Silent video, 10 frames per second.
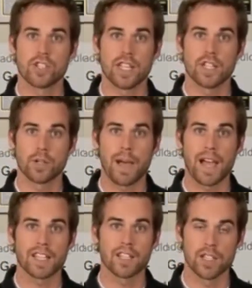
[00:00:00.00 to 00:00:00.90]
in your pack
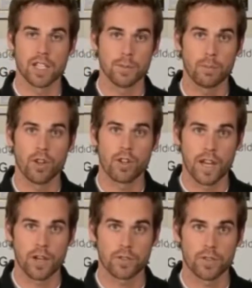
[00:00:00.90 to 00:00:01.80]
and you need to pull it out
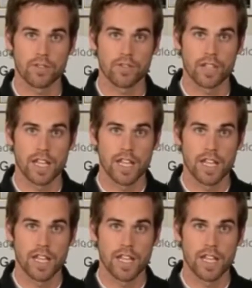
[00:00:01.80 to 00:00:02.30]
to refill it,